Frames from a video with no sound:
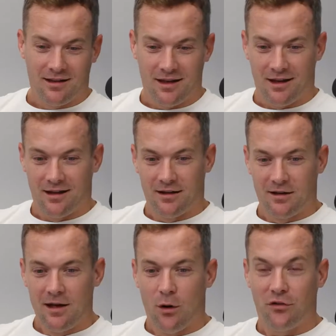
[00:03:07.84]
Yeah.
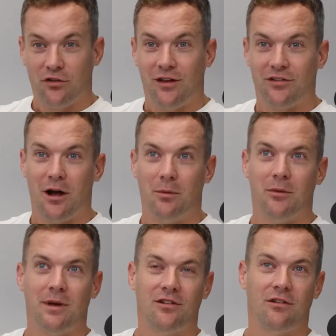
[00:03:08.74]
Also, it doesn't help that
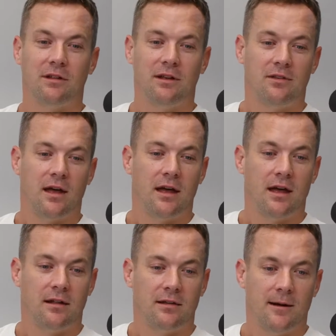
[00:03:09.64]
we actually released that.
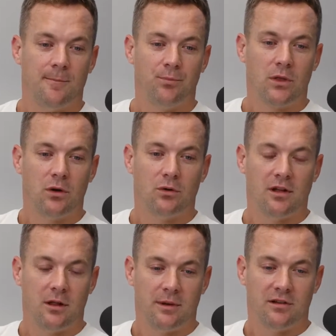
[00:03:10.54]
And you were
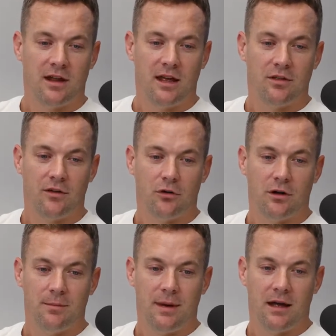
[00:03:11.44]
telling me today
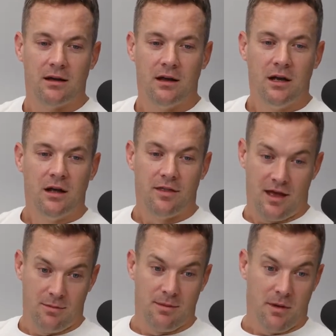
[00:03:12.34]

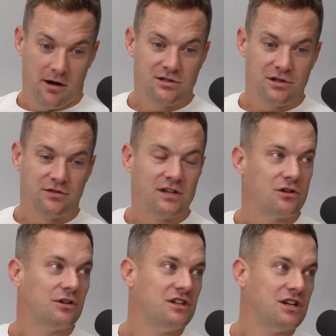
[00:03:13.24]
Microsoft has
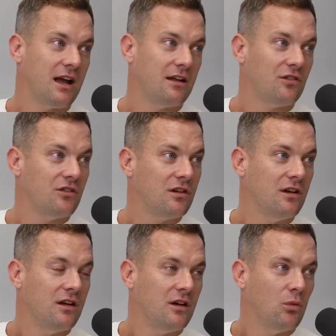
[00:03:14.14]
already changed
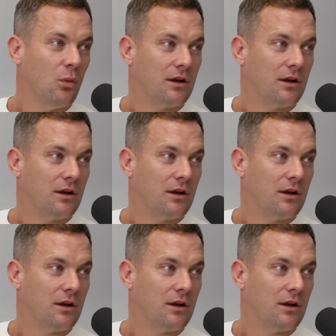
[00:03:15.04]
one